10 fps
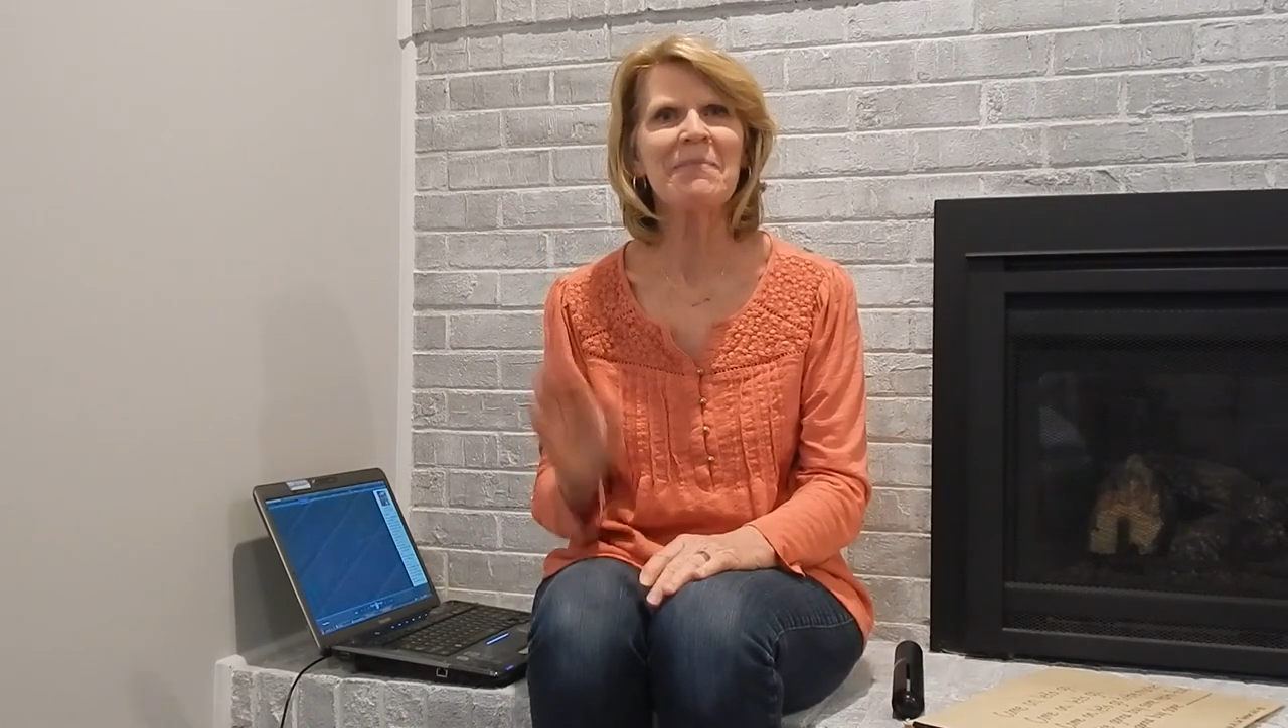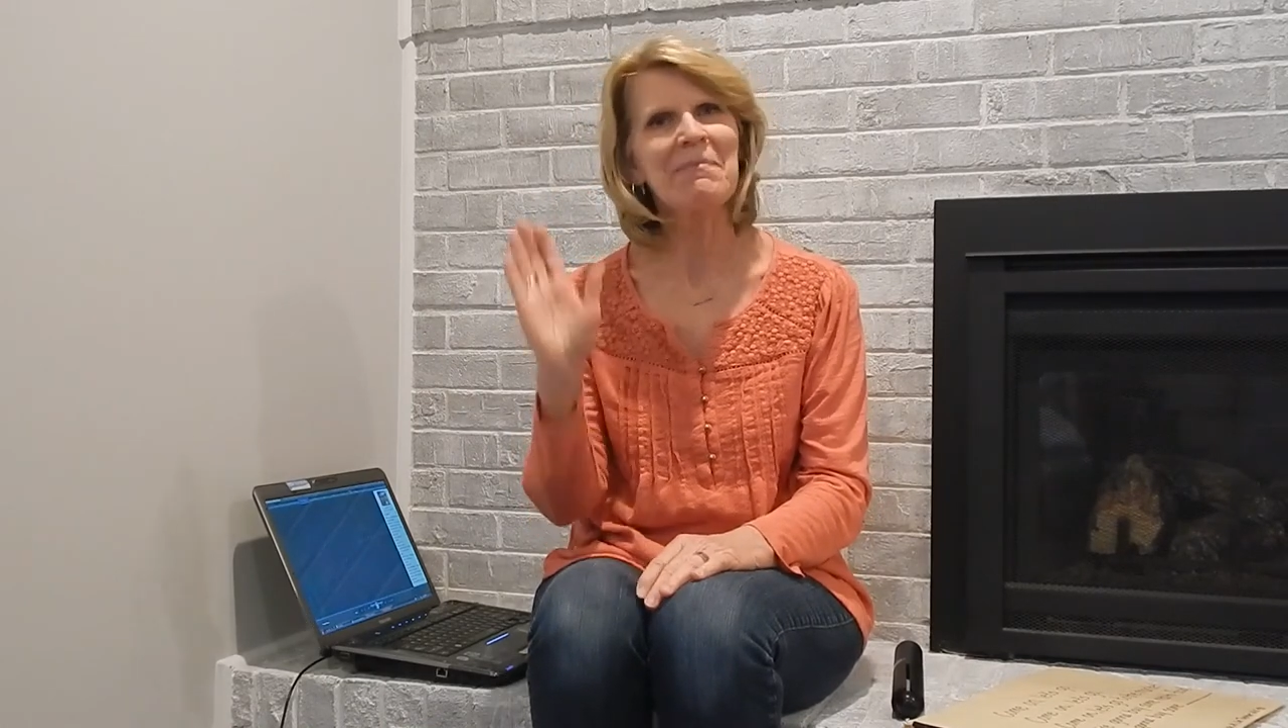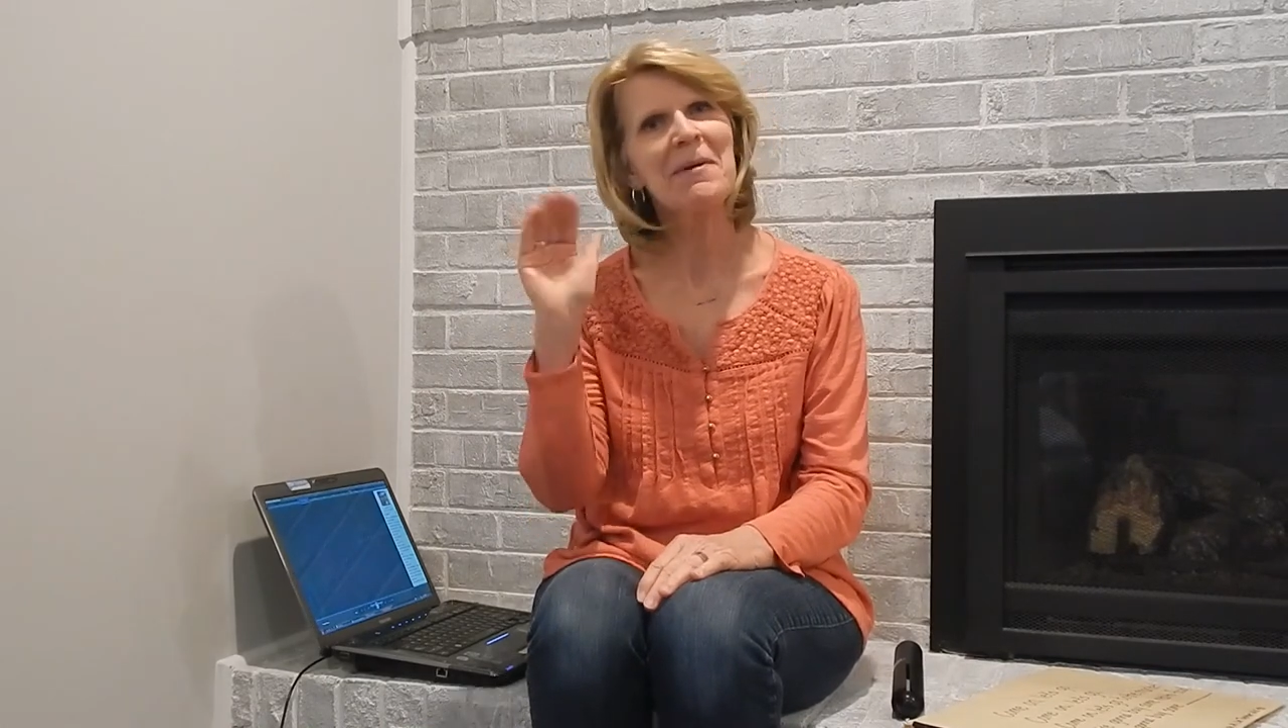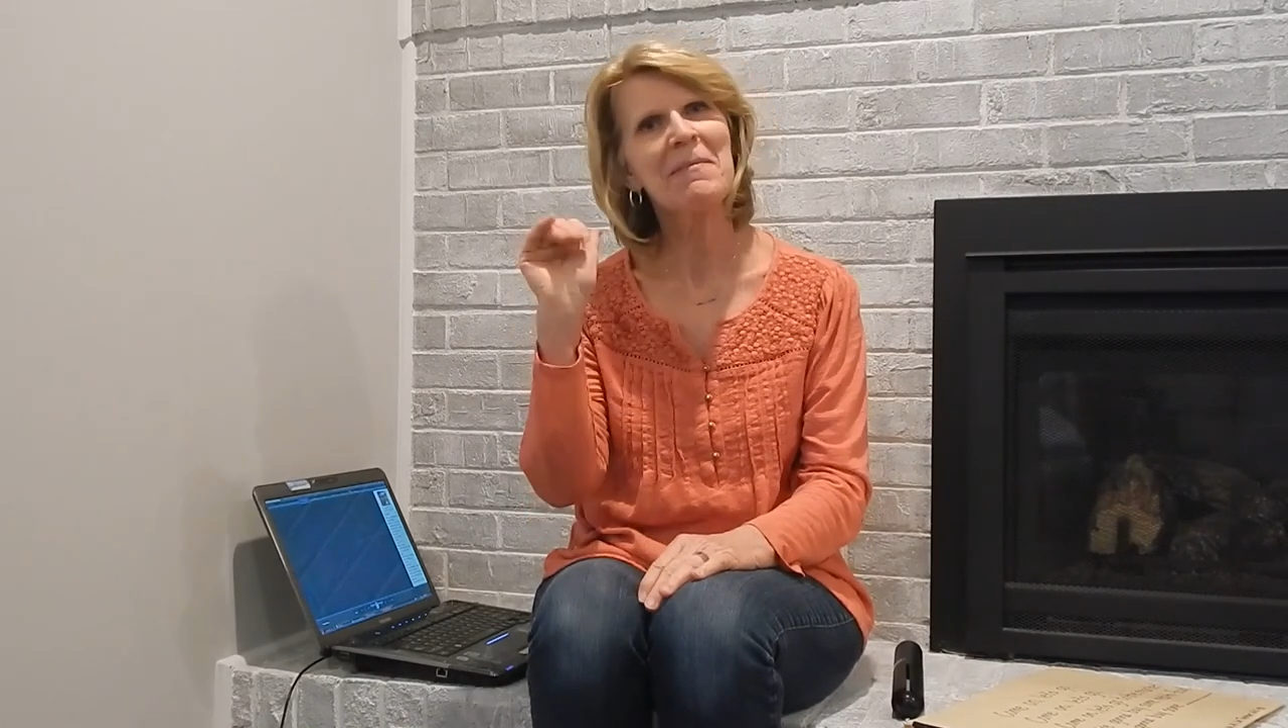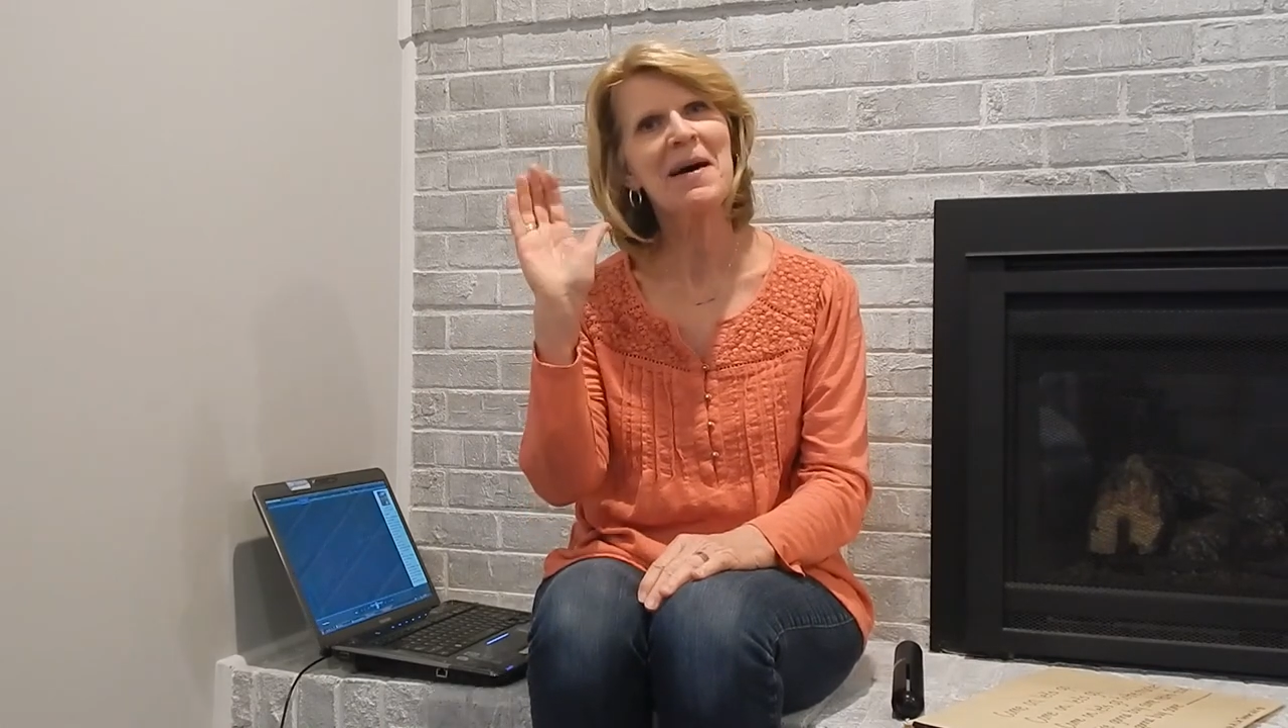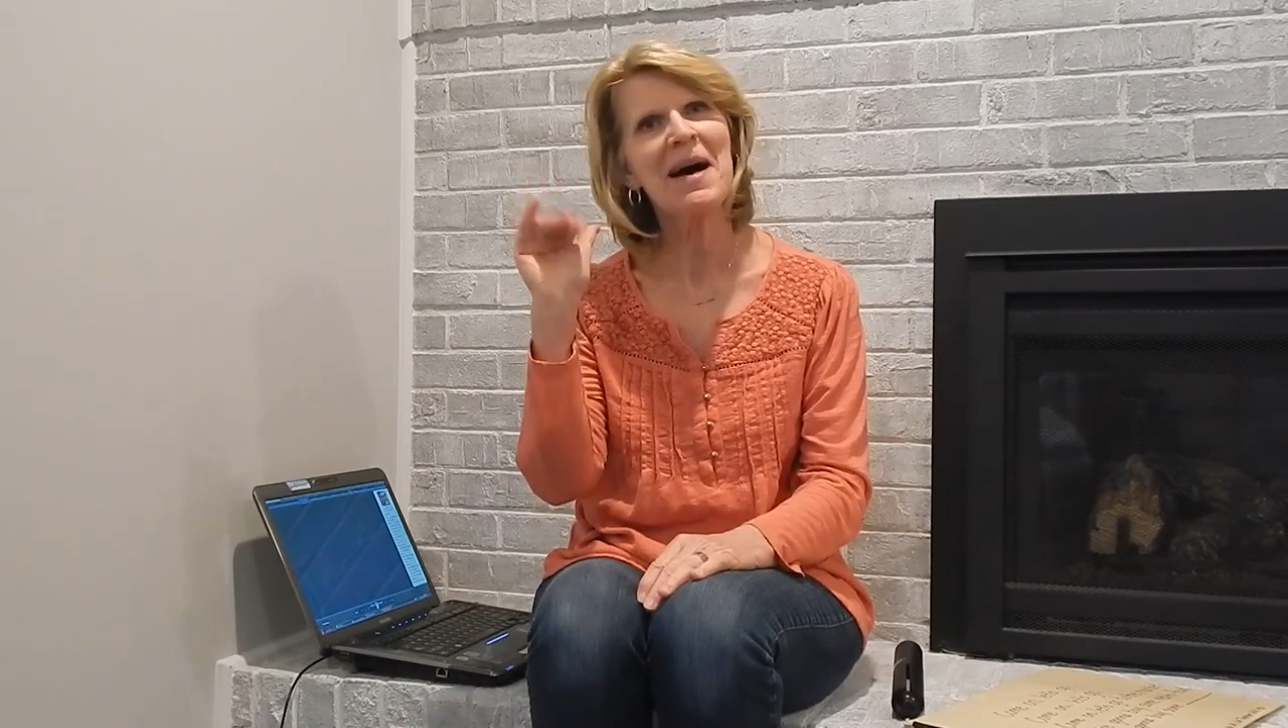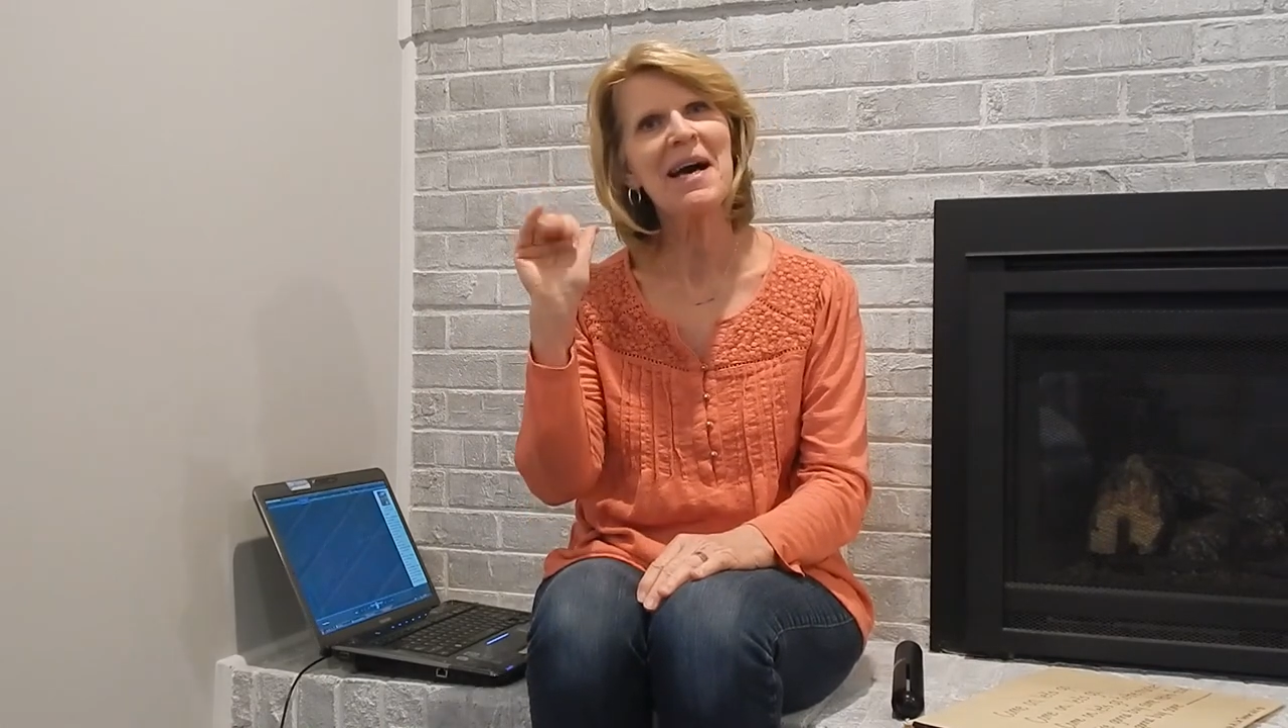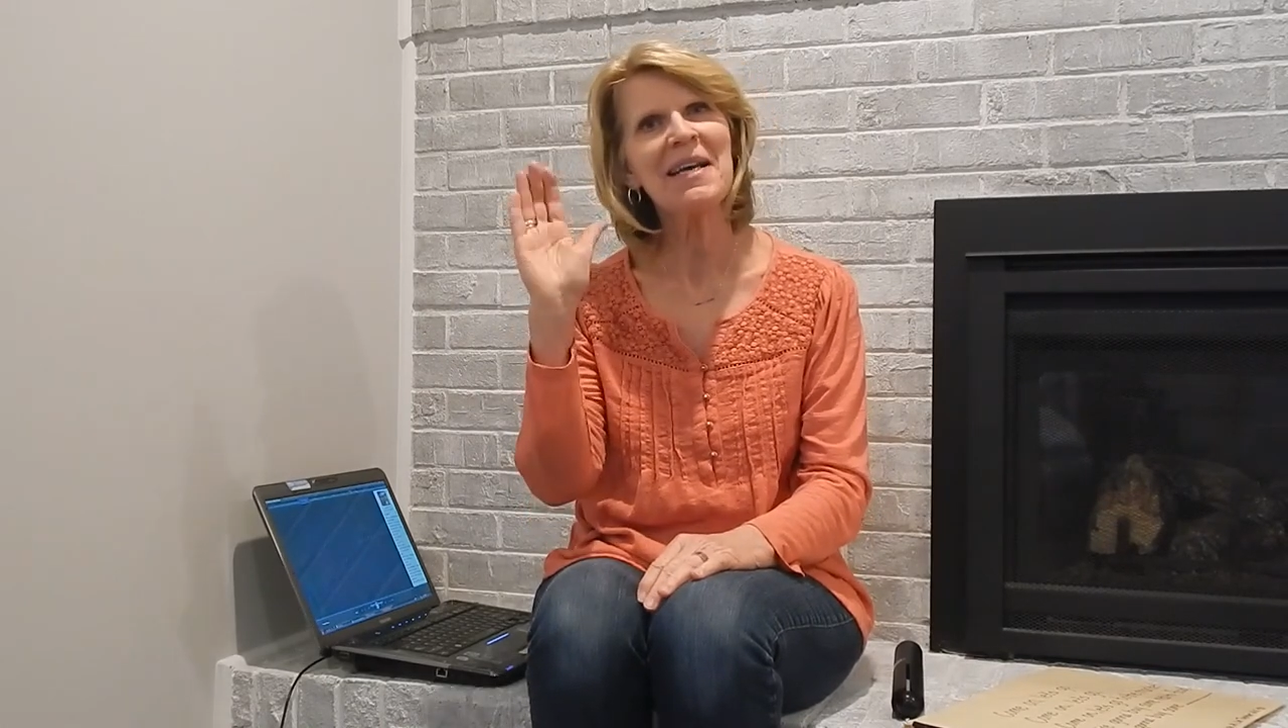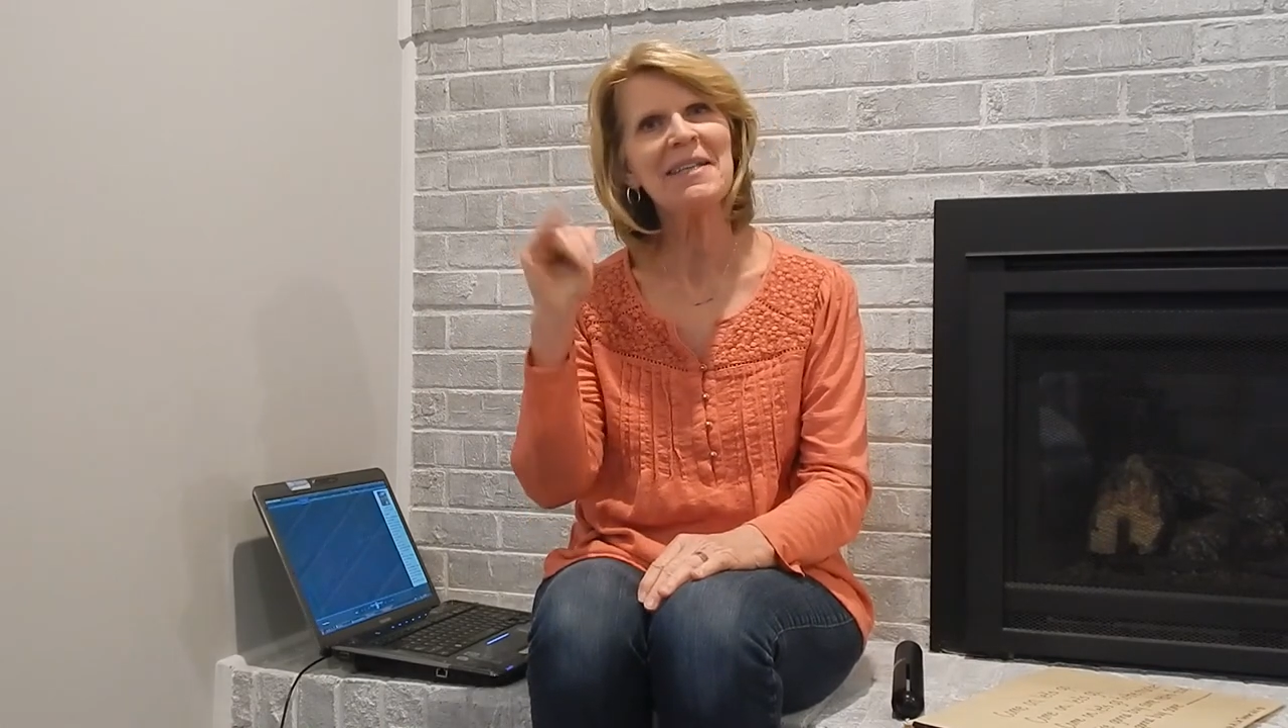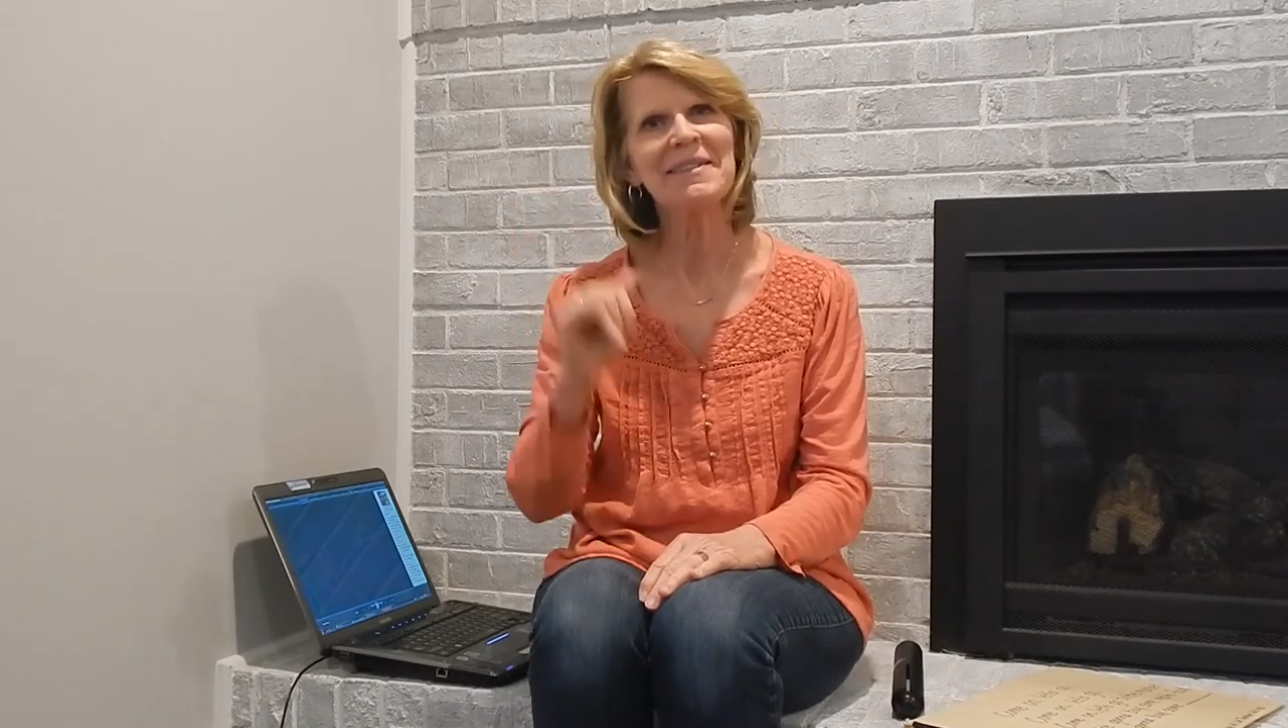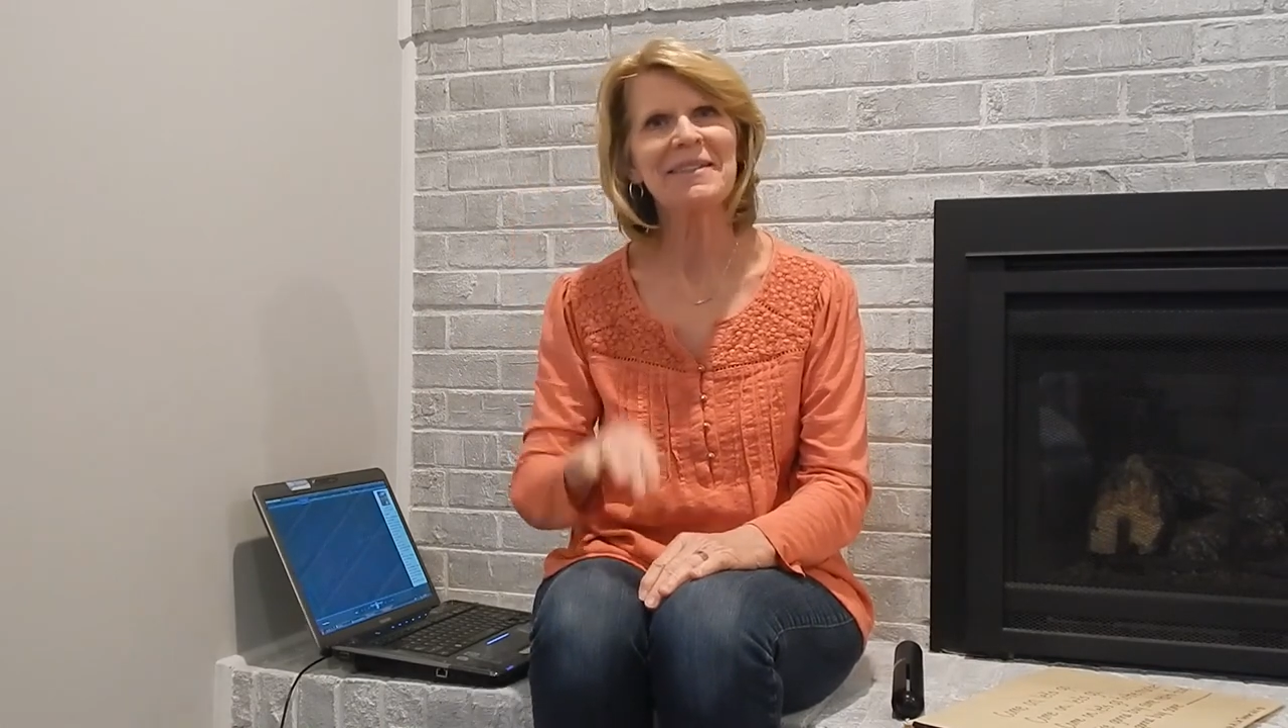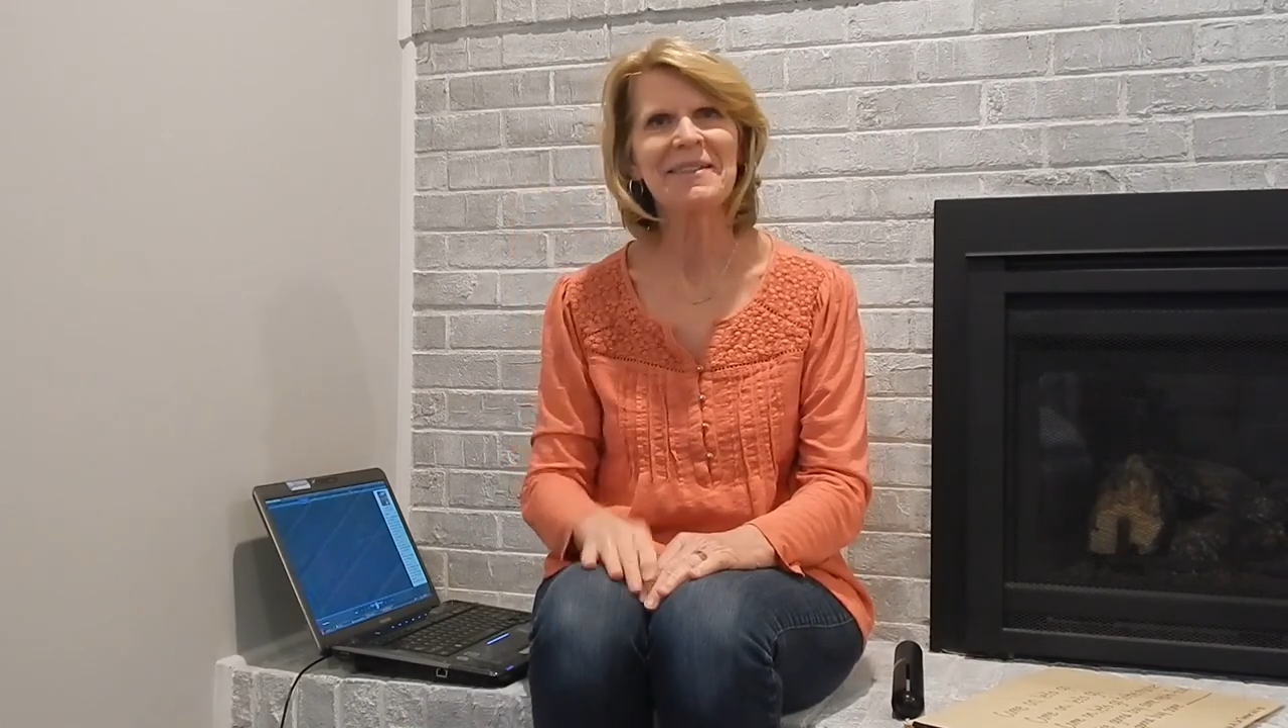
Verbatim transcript: Bye-bye.